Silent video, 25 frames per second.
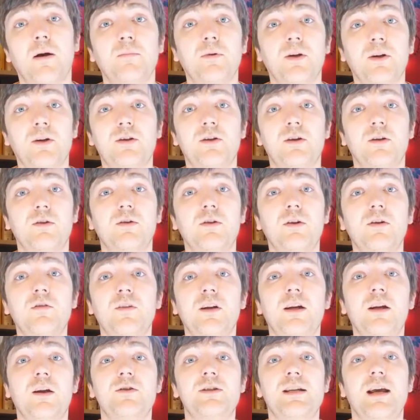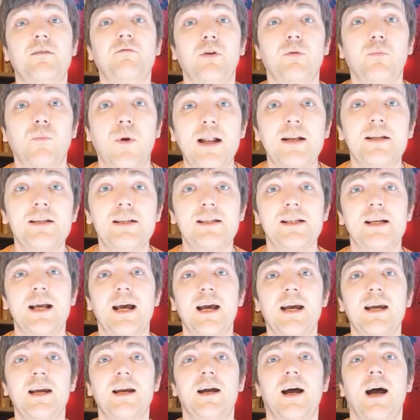I'm going to do new videos every
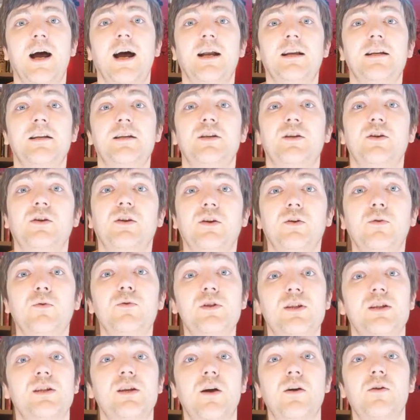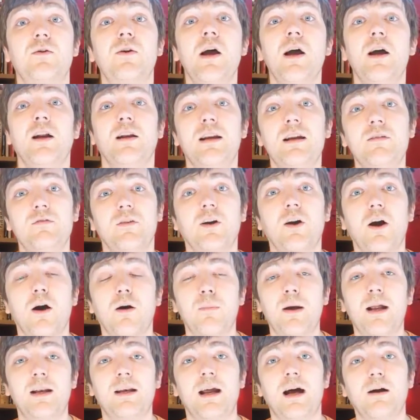Wednesday and you can also leave a
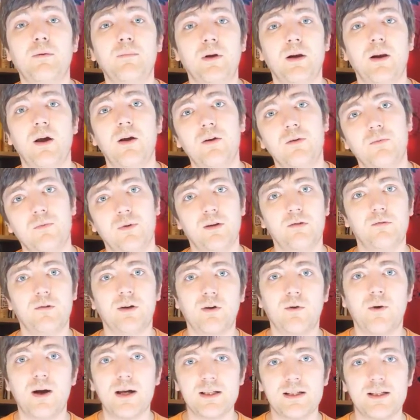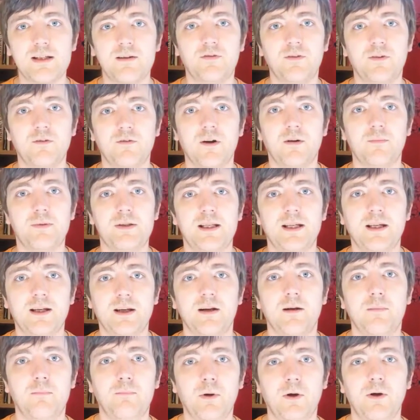comment down below with a request if you've got a
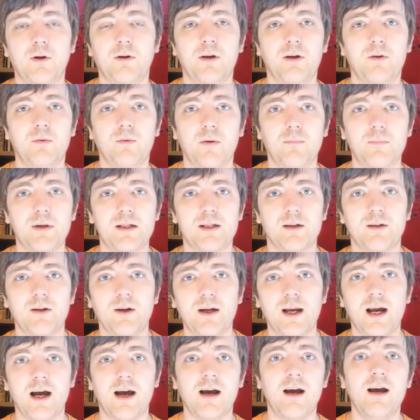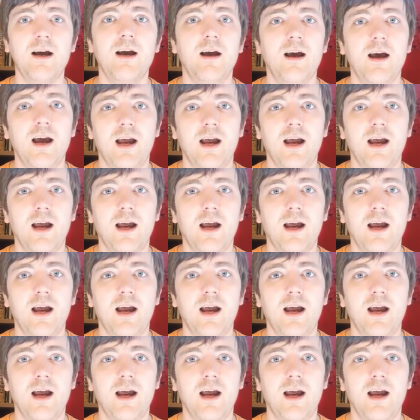particular book you want me to look at.